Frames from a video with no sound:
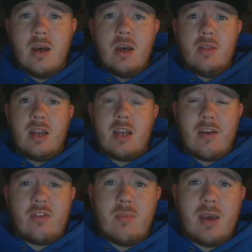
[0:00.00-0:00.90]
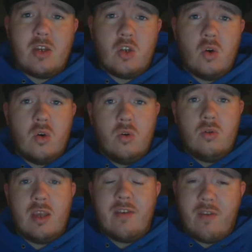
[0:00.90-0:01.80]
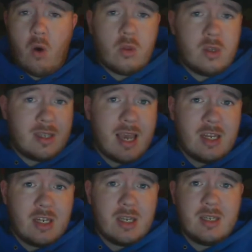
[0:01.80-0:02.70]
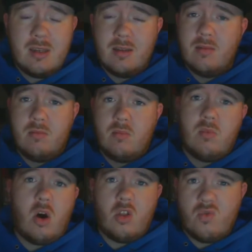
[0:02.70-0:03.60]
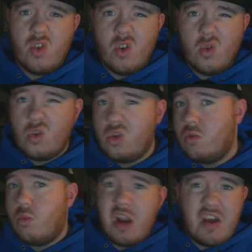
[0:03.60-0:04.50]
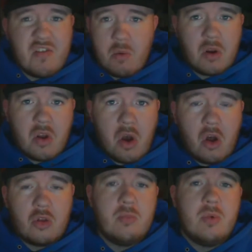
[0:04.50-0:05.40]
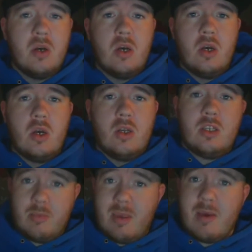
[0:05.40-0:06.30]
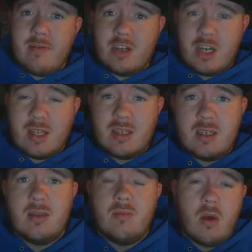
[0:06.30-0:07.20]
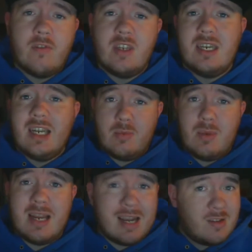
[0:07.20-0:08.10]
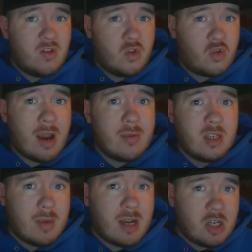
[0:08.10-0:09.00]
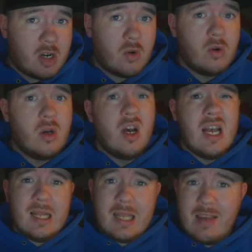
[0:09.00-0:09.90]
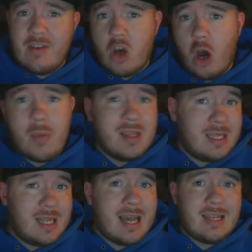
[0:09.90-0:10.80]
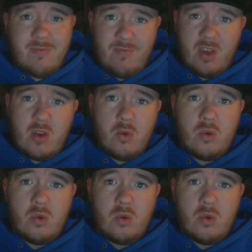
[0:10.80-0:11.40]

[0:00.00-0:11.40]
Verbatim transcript: then you have to make sure that you follow the stages or the rules, whatever you want to call them, to be in with a chance. Obviously, you need to be an active subscriber to my channel, leaving comments, likes and views